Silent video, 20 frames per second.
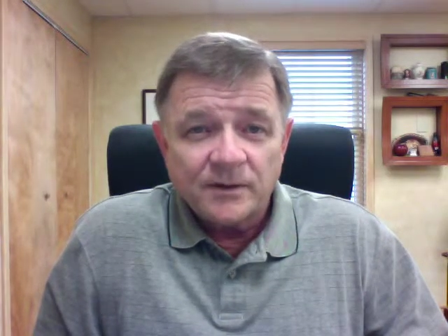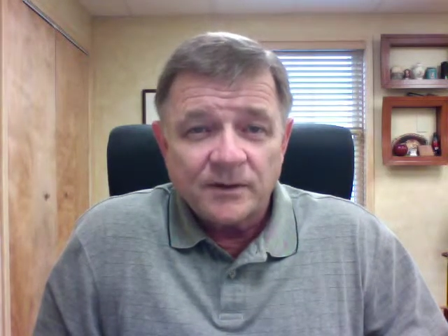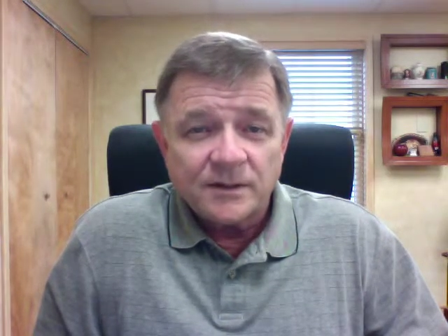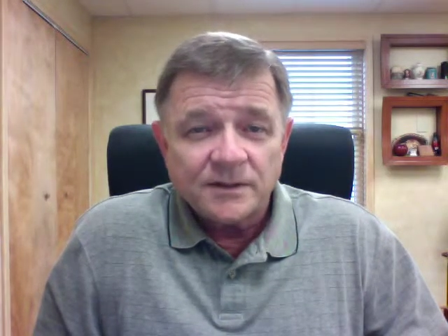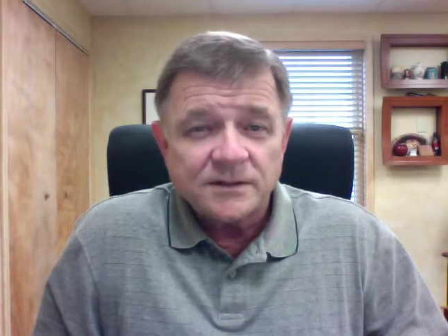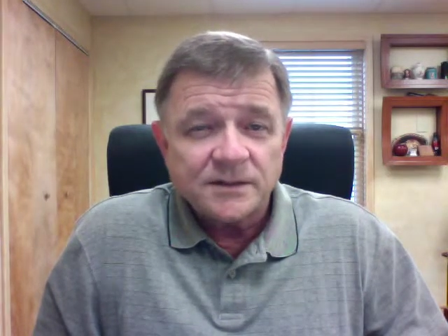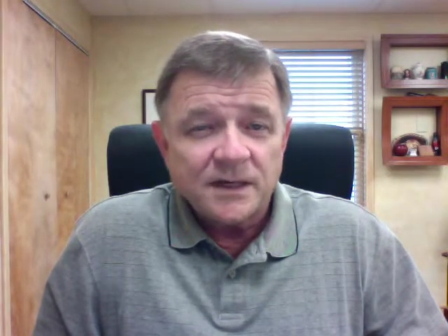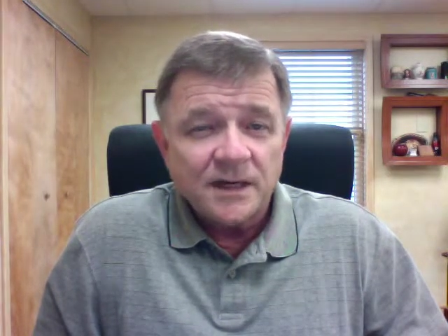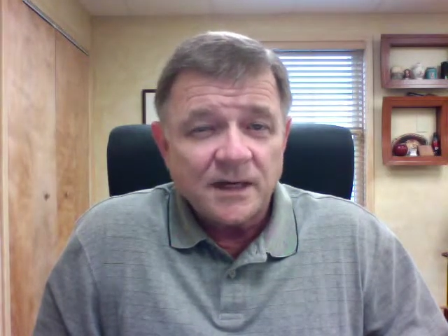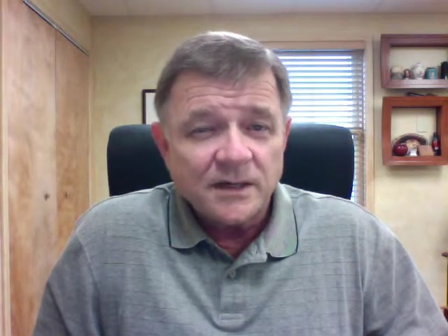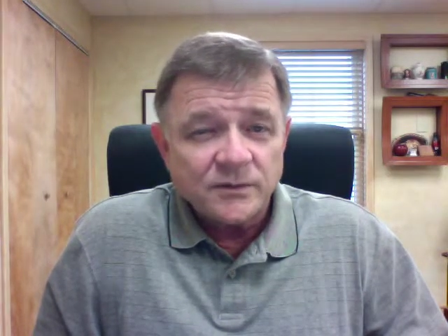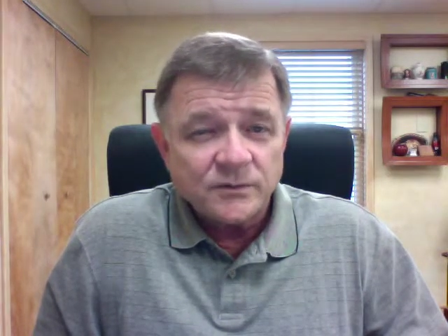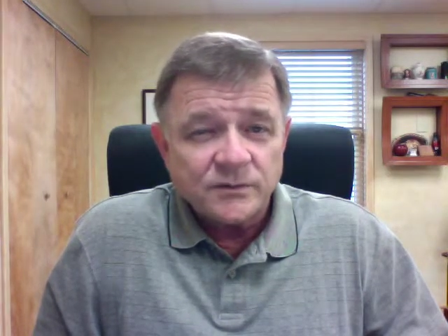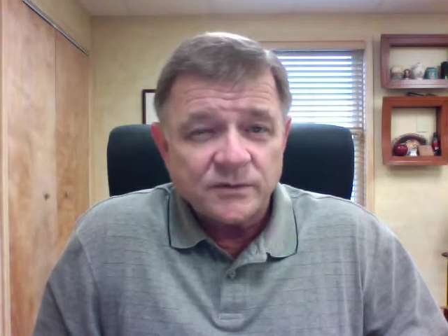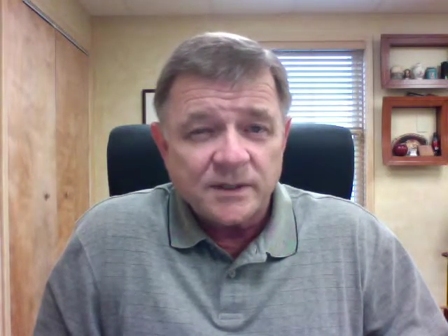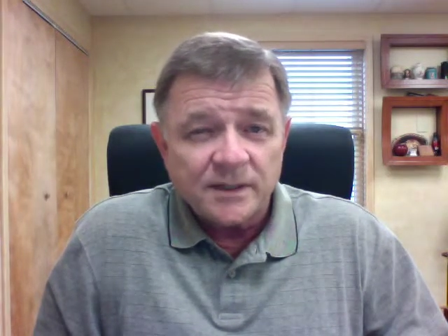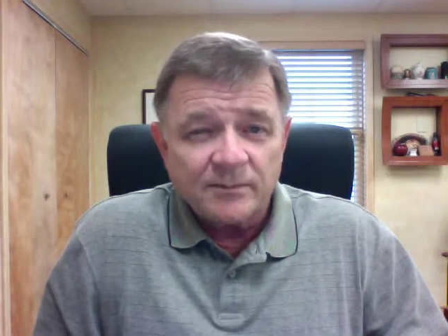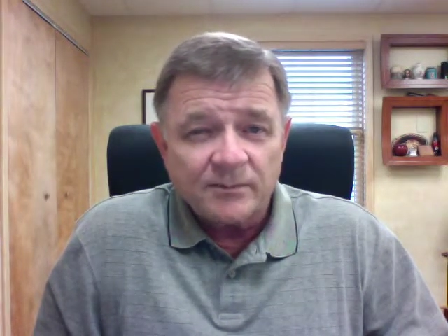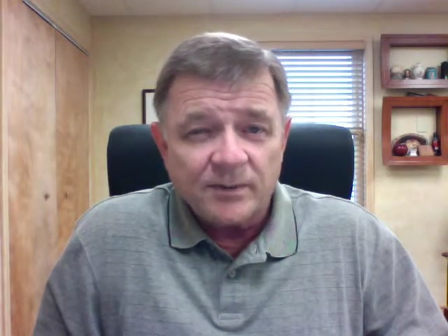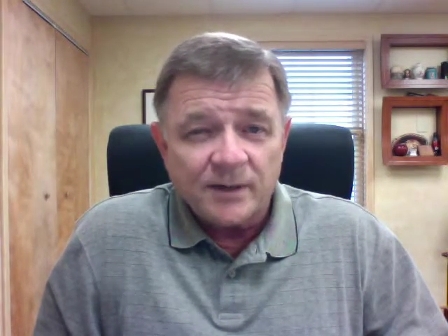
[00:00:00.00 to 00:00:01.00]
It's an
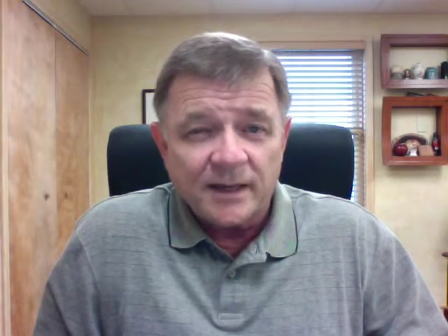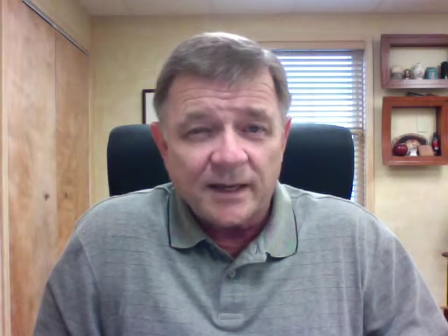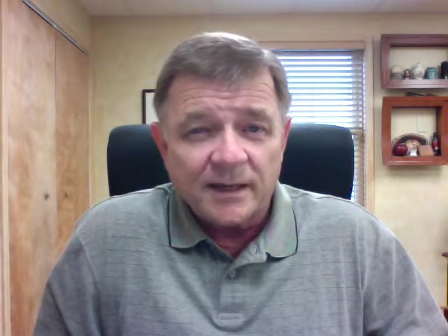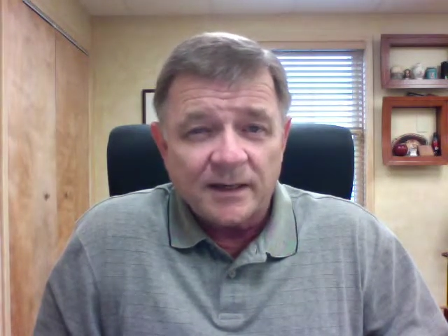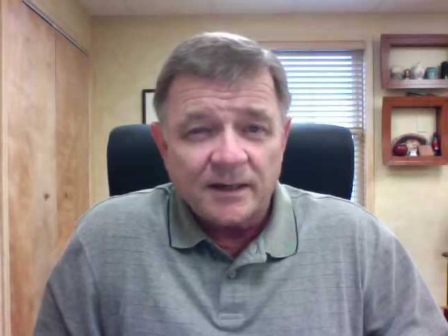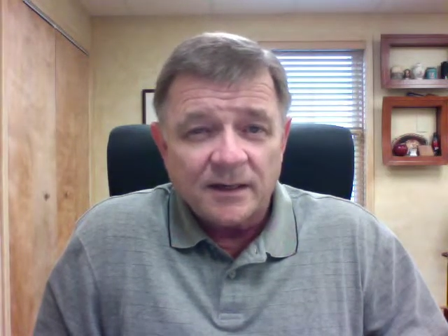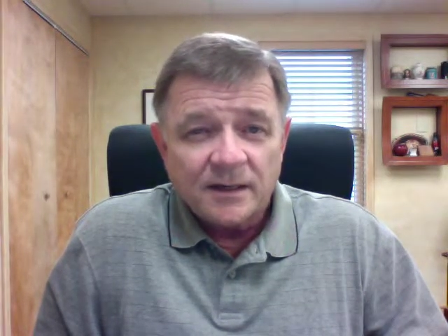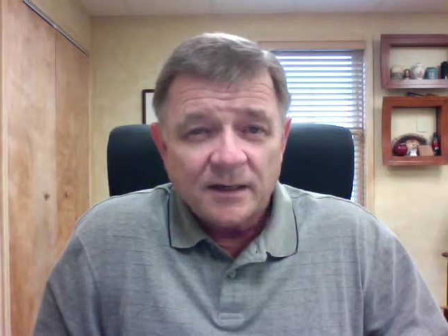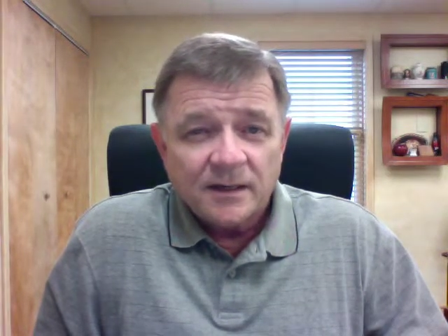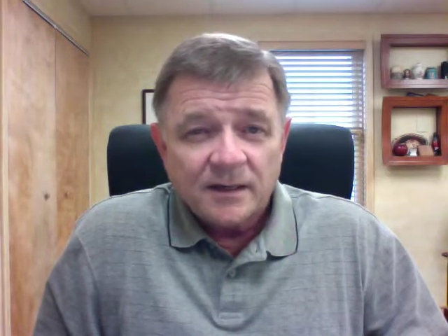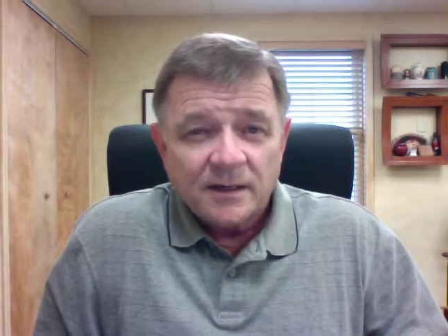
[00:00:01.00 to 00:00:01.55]
interesting plan.